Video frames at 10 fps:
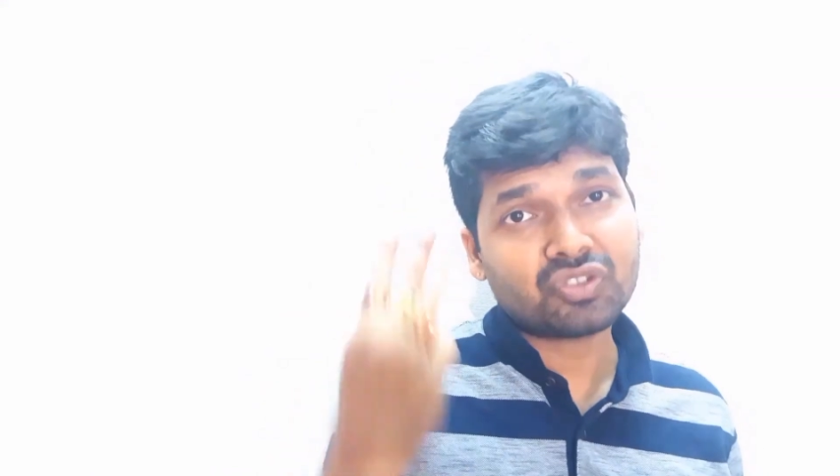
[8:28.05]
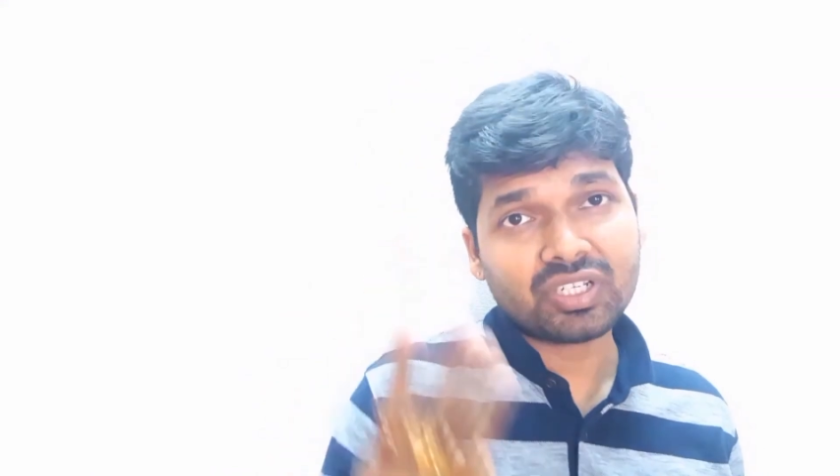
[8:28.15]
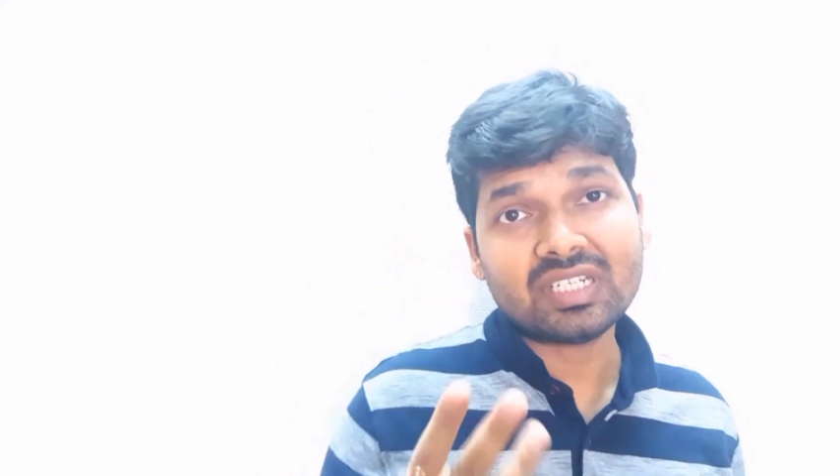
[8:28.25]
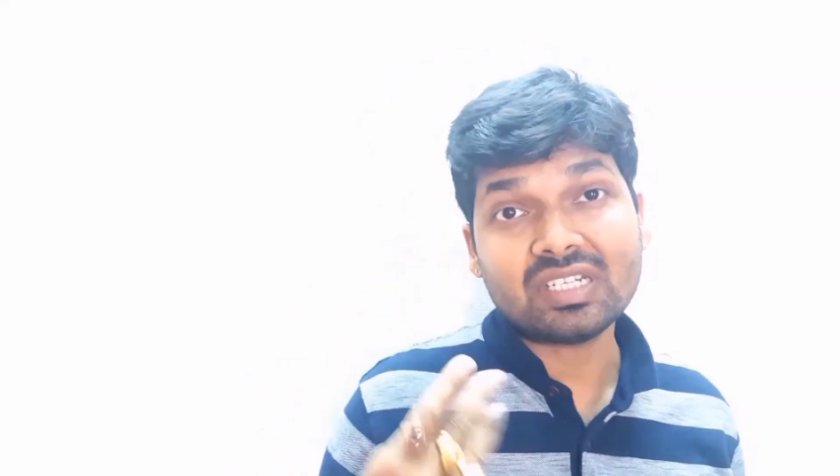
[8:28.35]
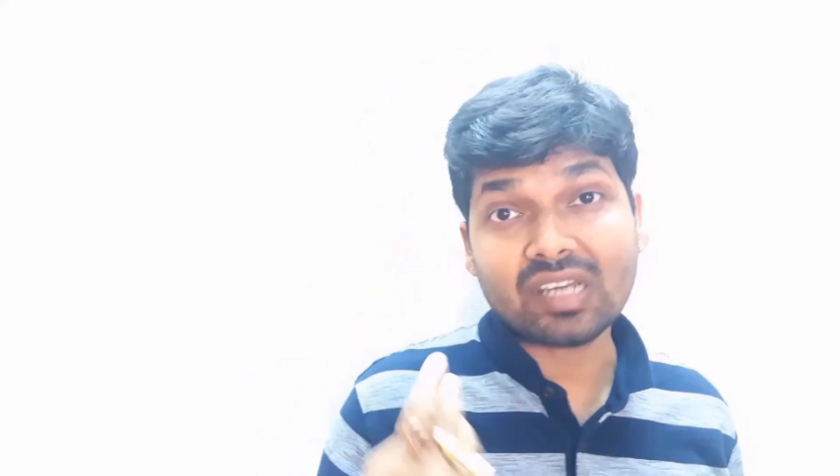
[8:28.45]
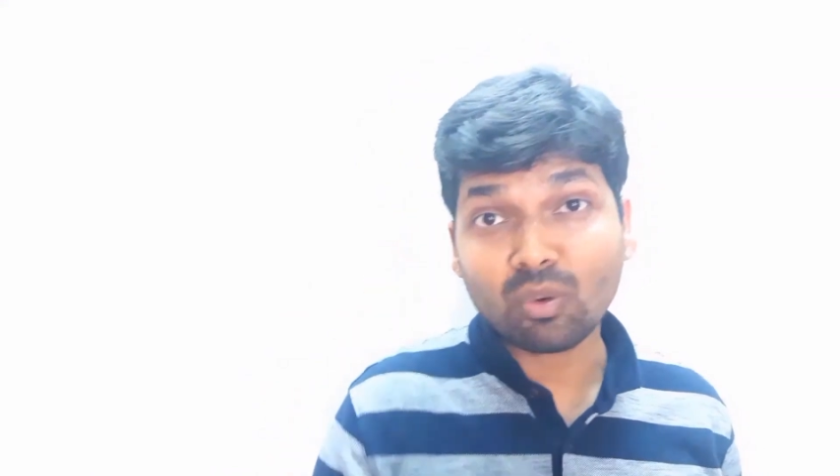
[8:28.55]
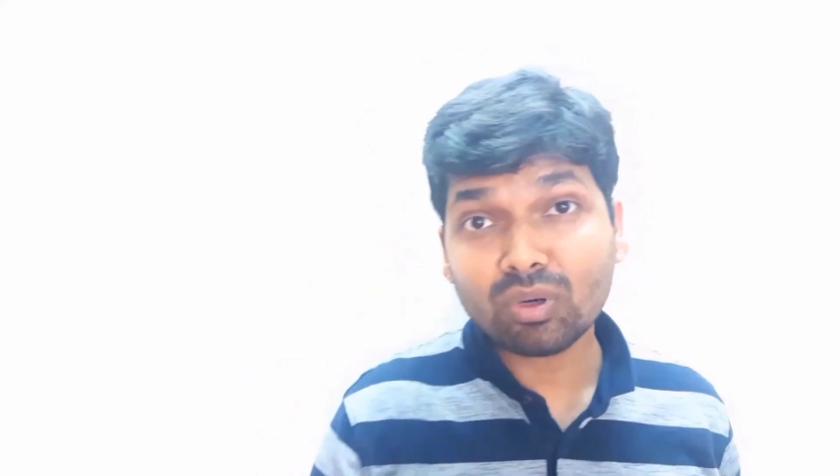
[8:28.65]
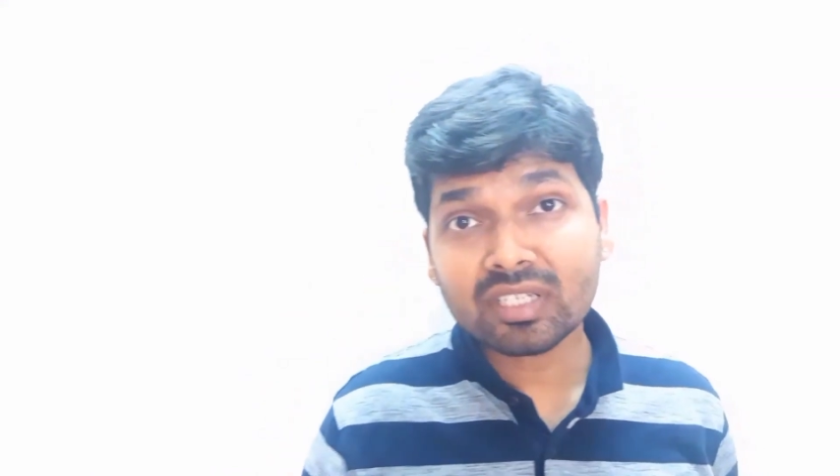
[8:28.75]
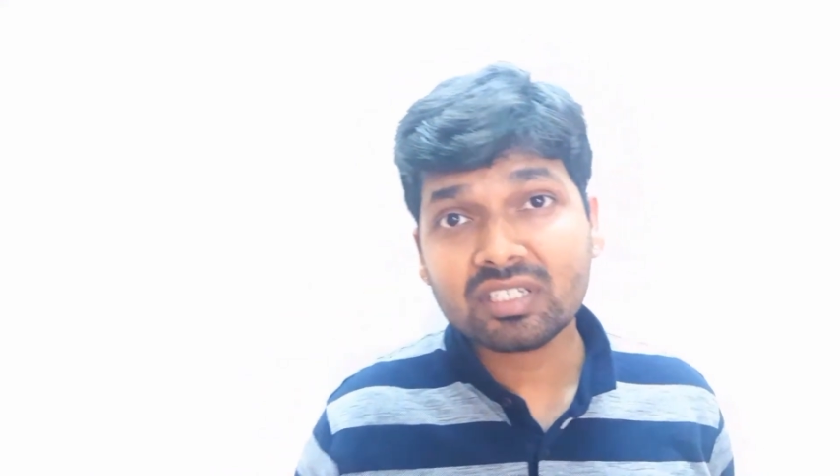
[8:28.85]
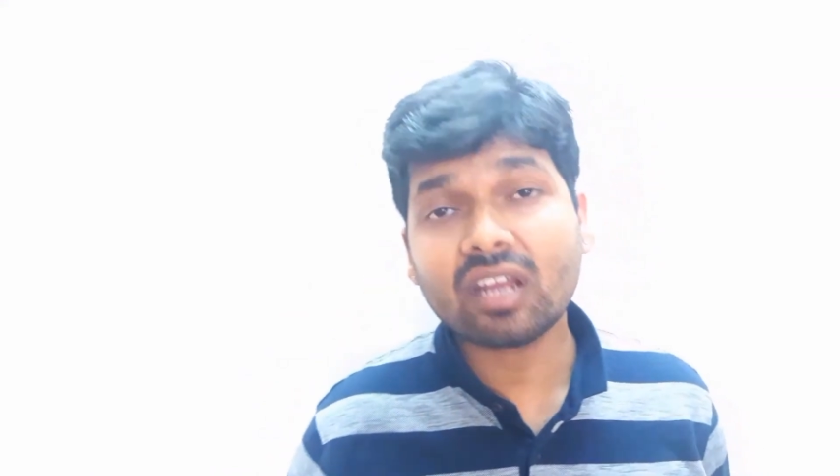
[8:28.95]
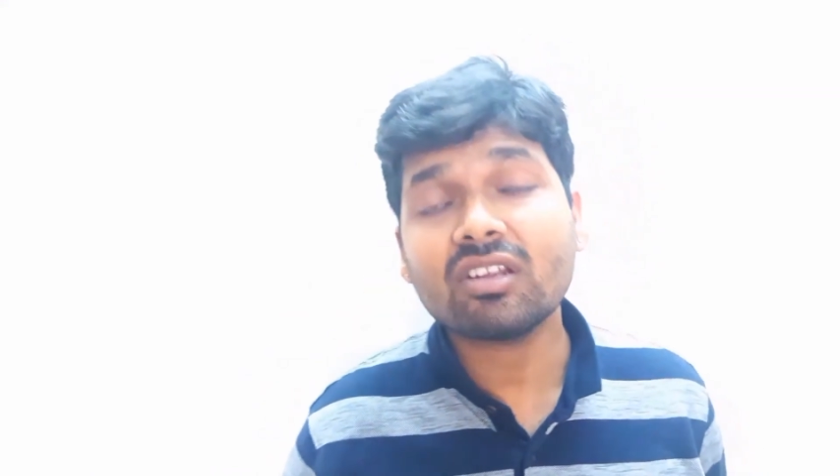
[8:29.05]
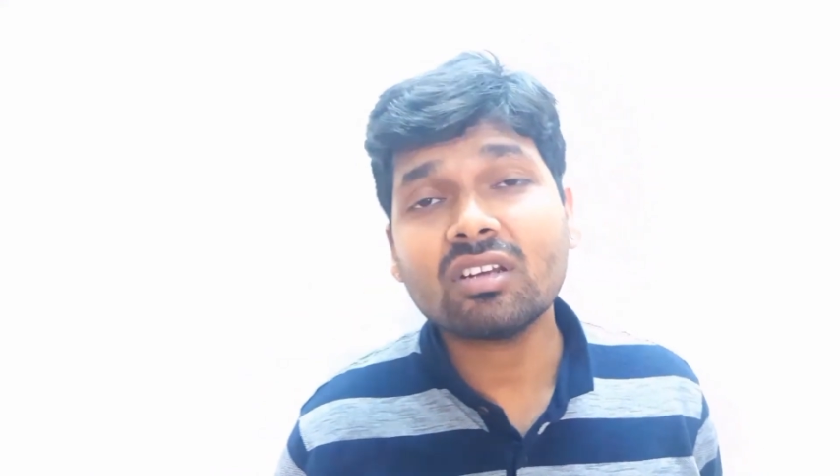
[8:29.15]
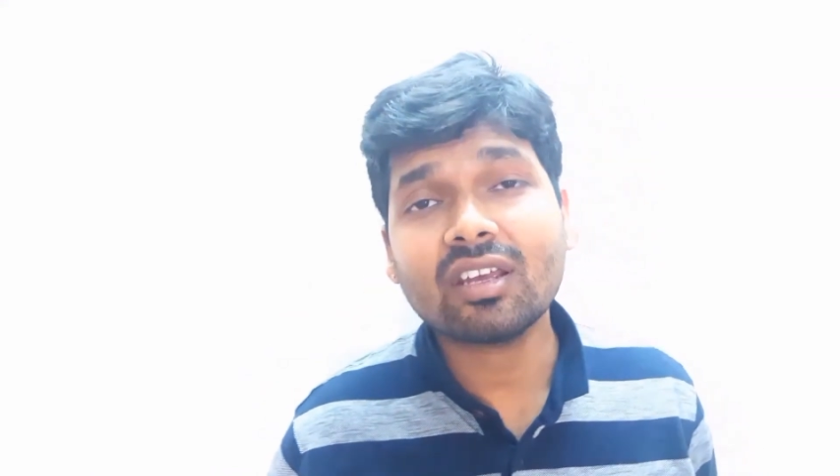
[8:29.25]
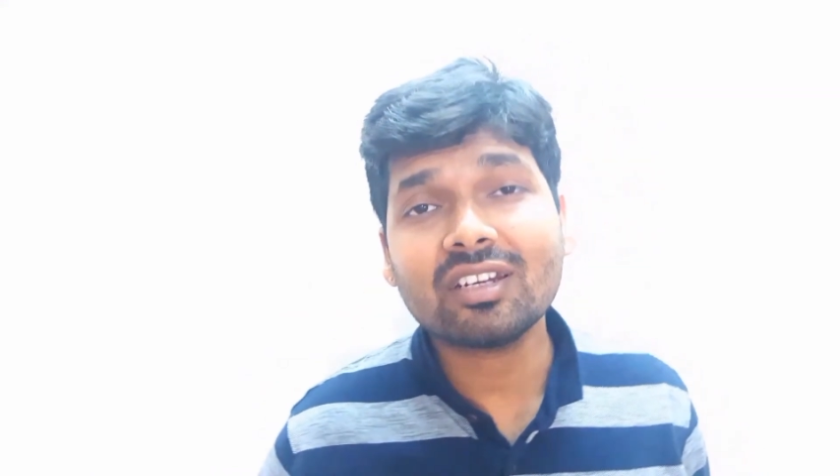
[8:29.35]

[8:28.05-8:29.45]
3 downlink carrier